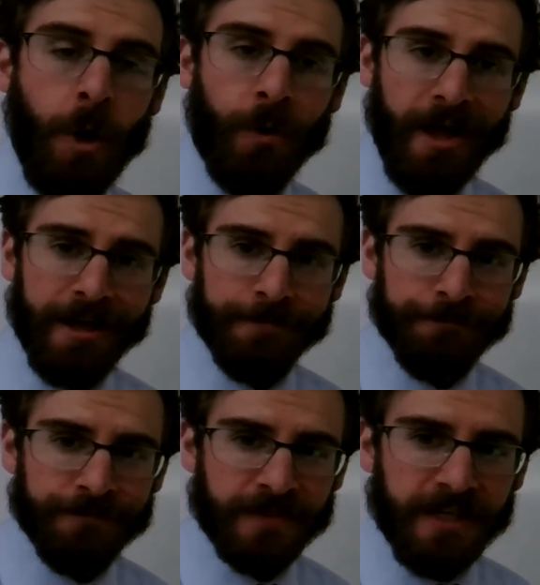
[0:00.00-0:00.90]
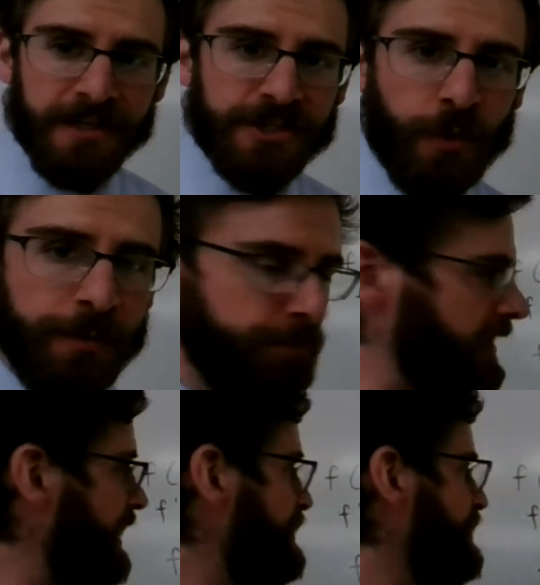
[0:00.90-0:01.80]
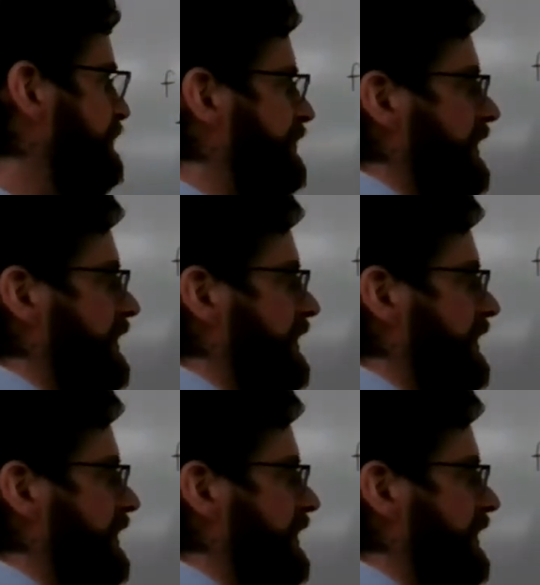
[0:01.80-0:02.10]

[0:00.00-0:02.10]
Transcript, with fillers: Okay. So in place of